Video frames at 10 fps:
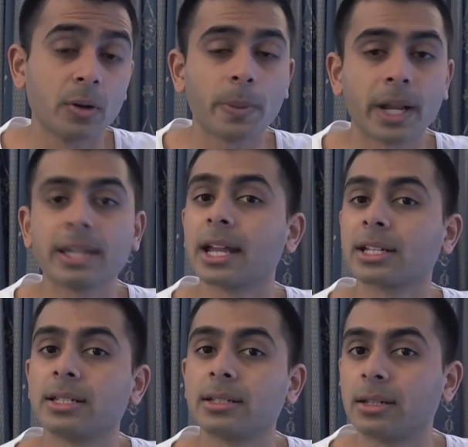but I can
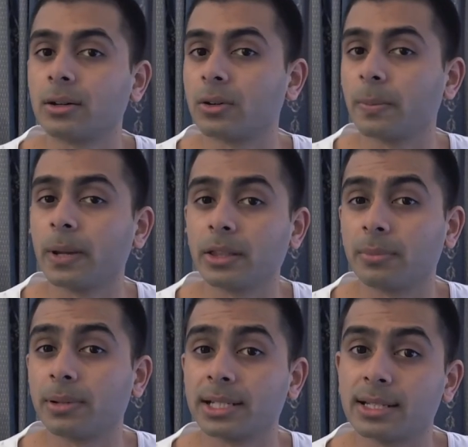actually talk about the
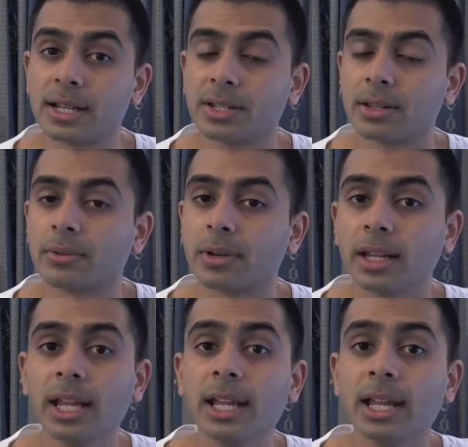PlayStation 3.